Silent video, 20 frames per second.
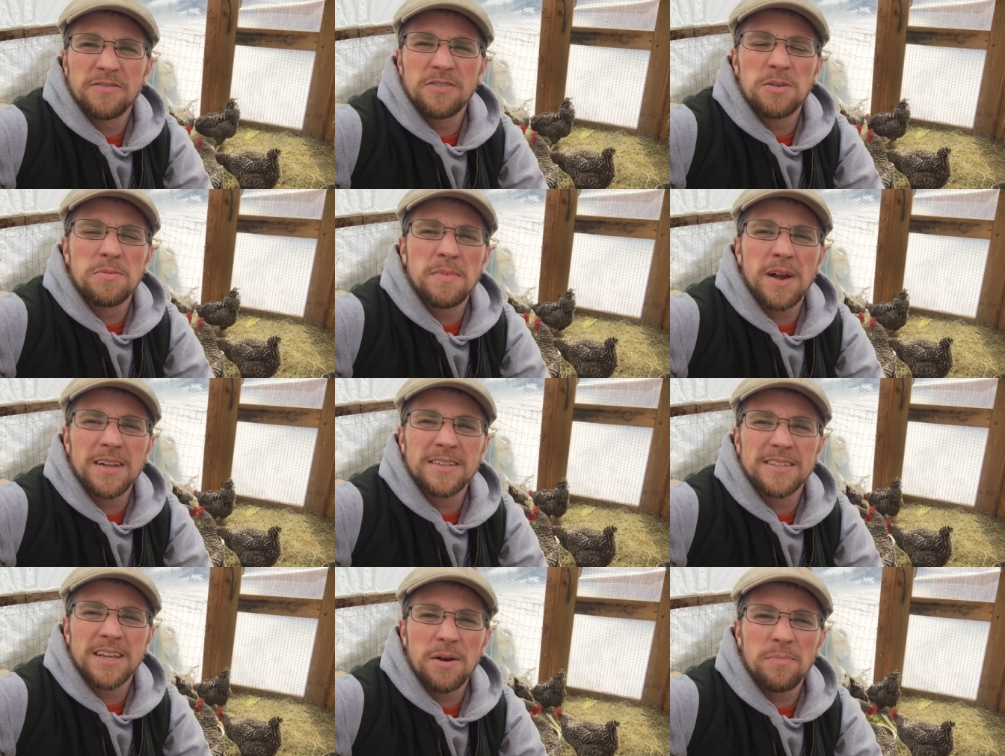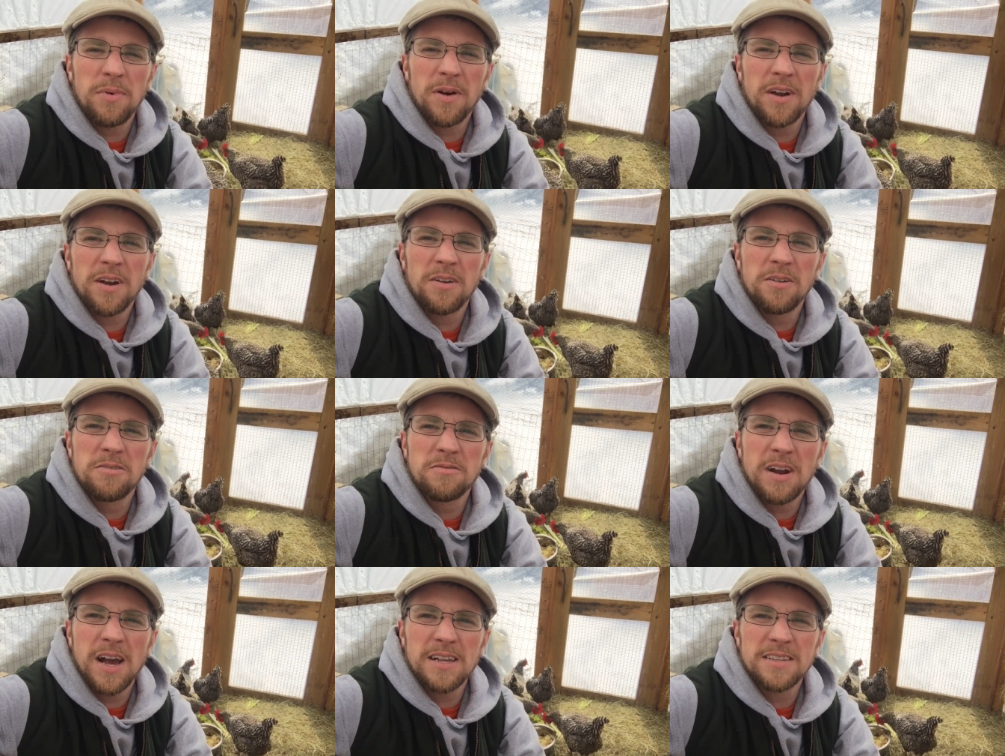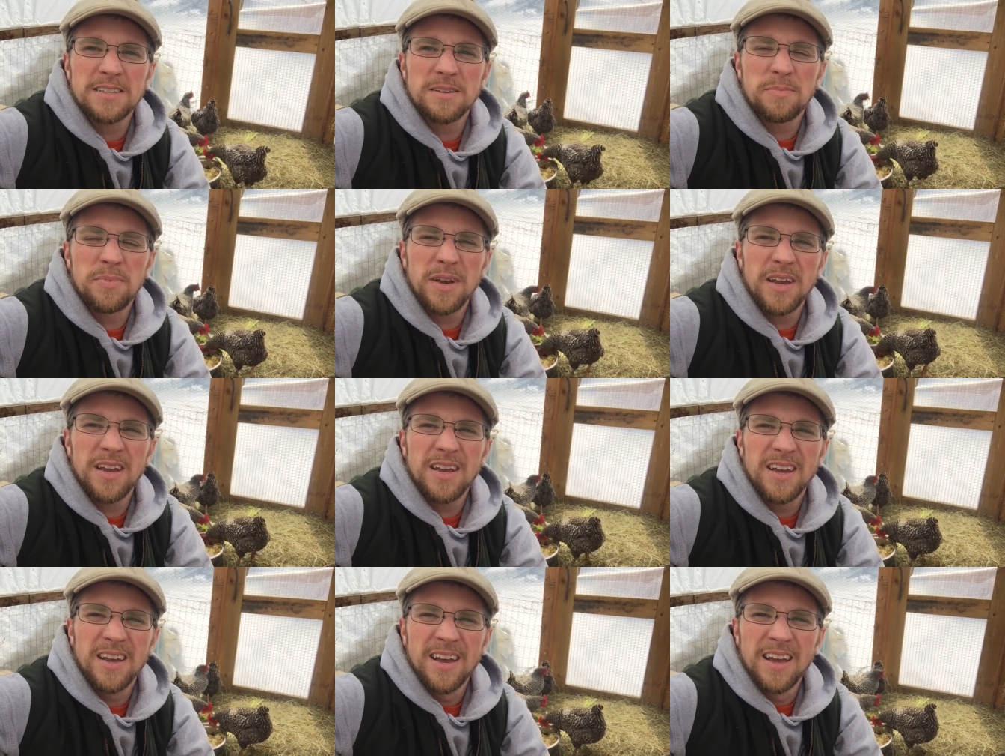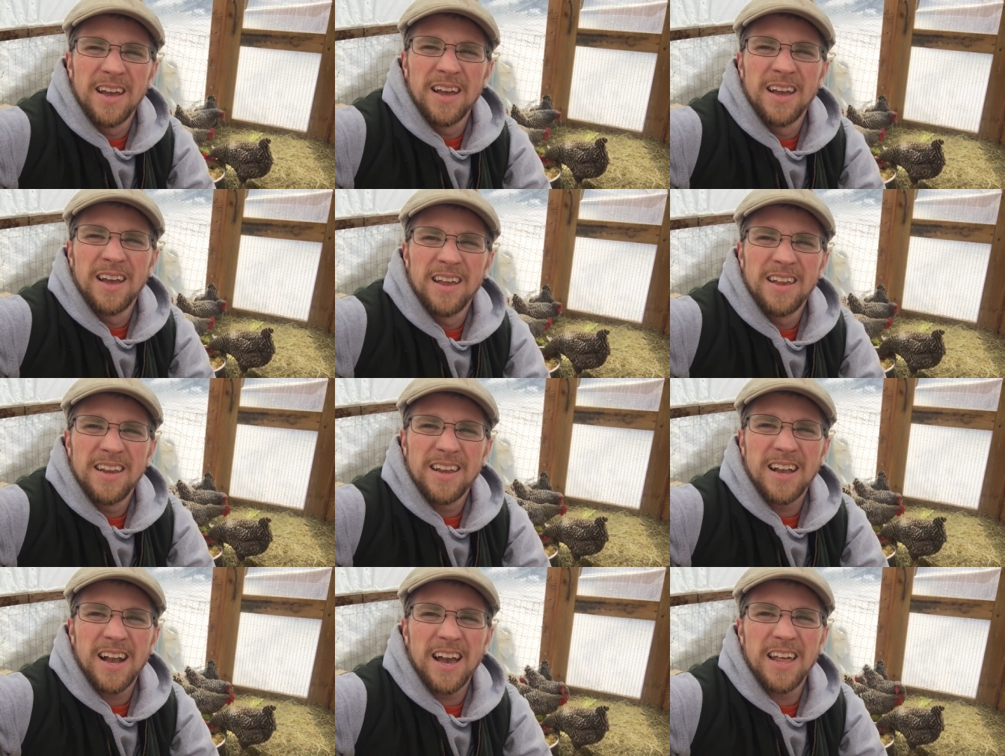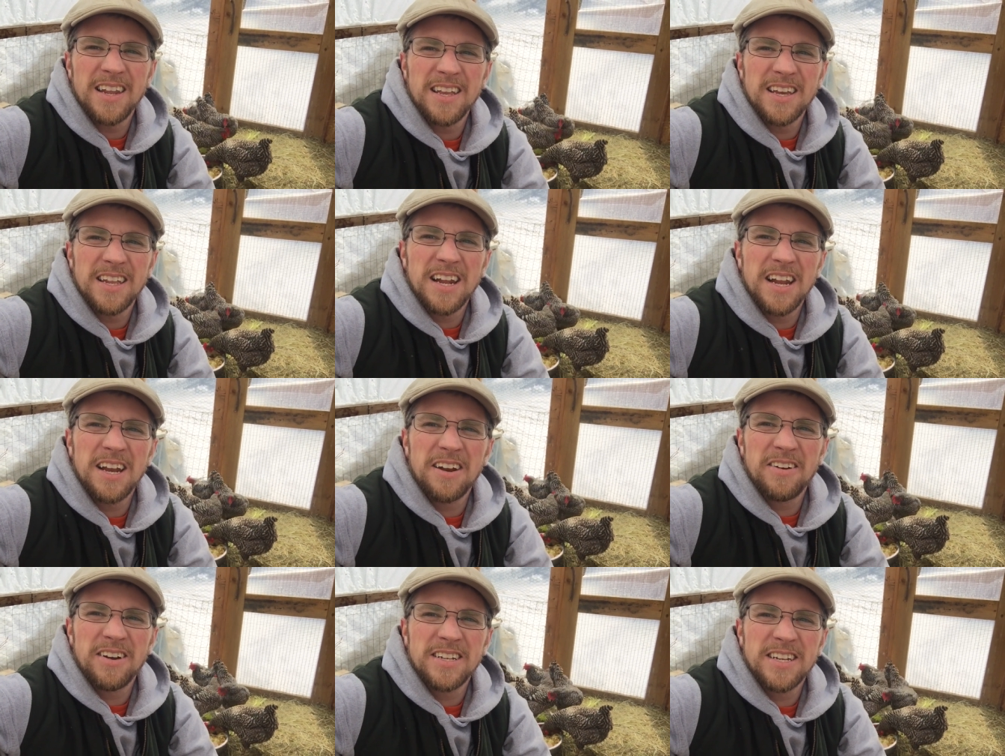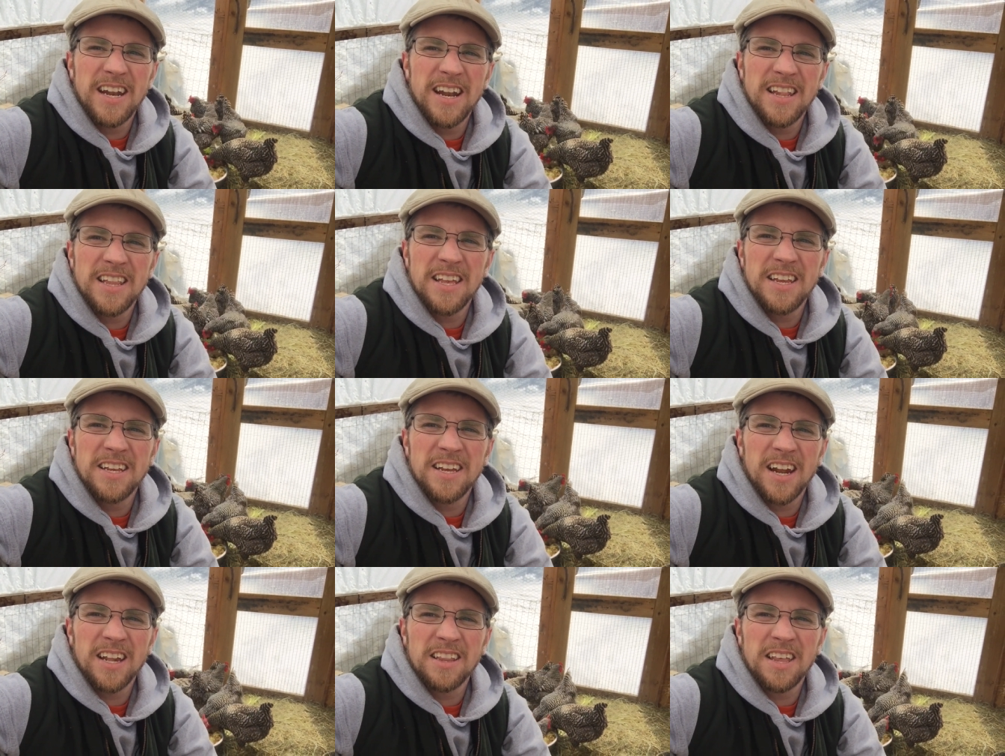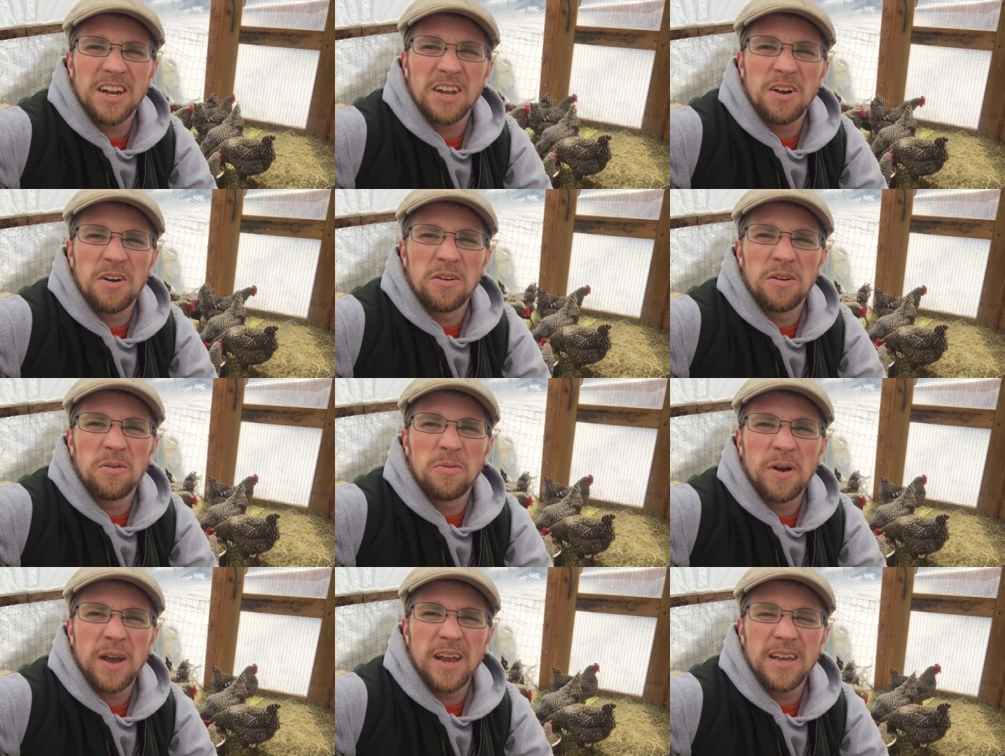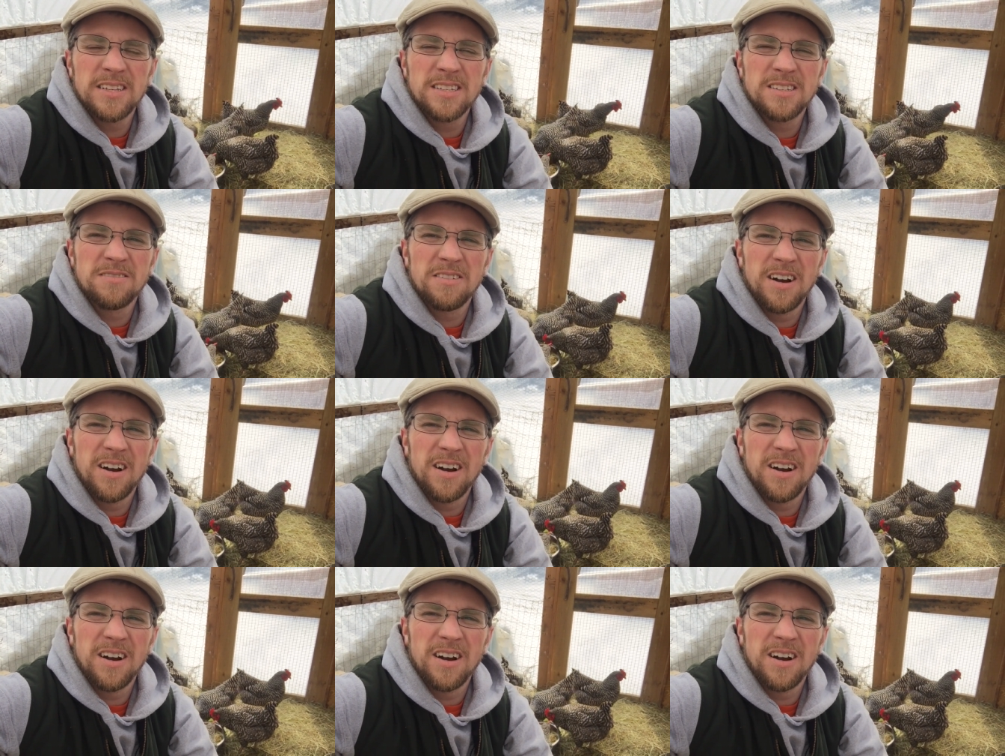If you mess up on a new recipe, you kind of get irritated that you gotta let it go to waste.